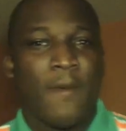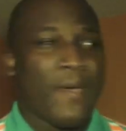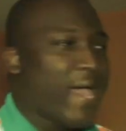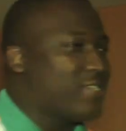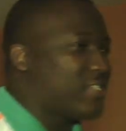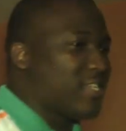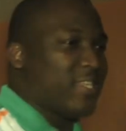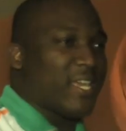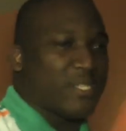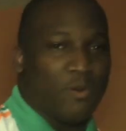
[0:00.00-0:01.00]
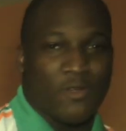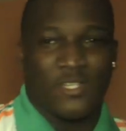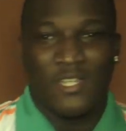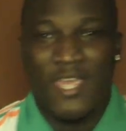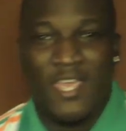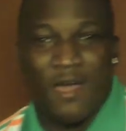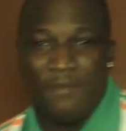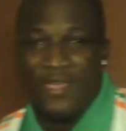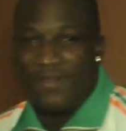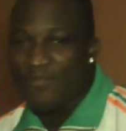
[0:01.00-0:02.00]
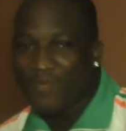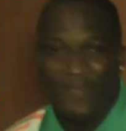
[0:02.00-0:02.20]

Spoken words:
pass it to the next person, they come in,